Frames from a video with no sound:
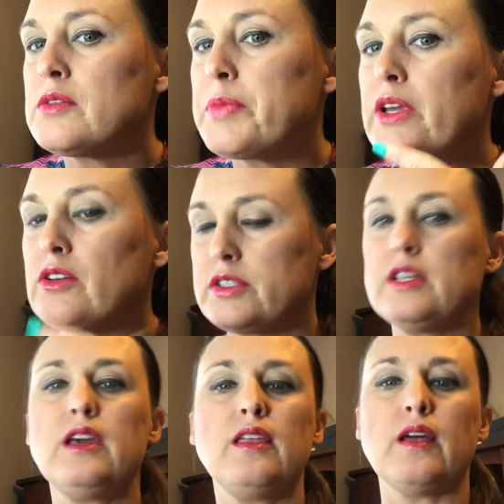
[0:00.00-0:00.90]
but you'll
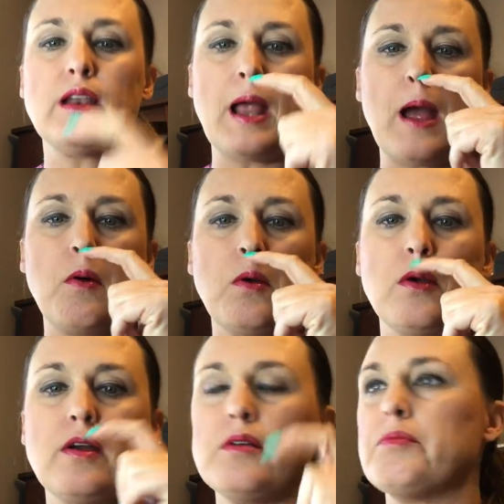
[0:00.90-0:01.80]
see that now
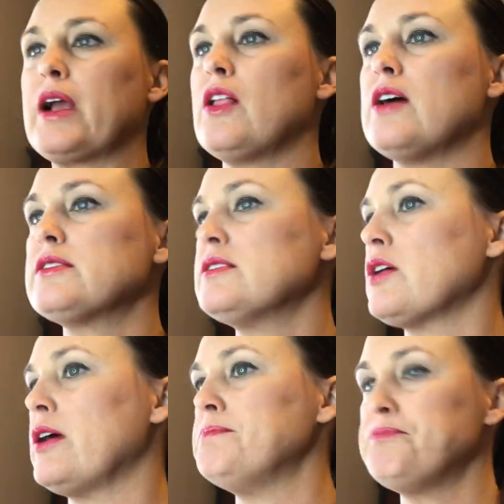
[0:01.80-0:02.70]
my gloss is
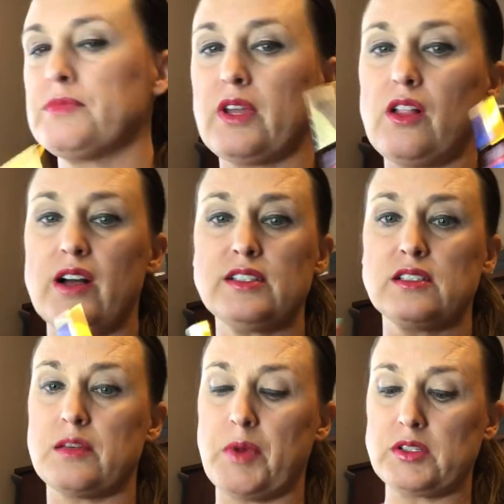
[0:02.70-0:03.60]
on. The gloss
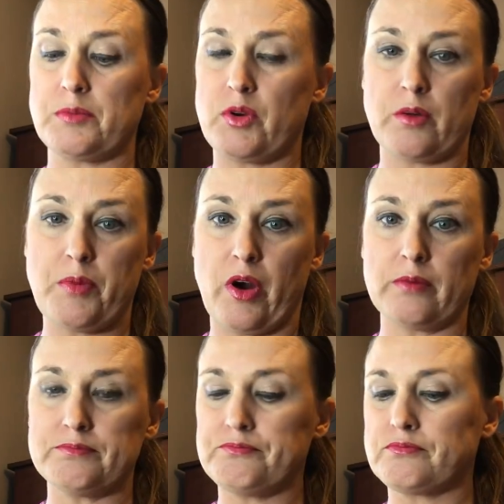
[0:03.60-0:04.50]
is the most important part.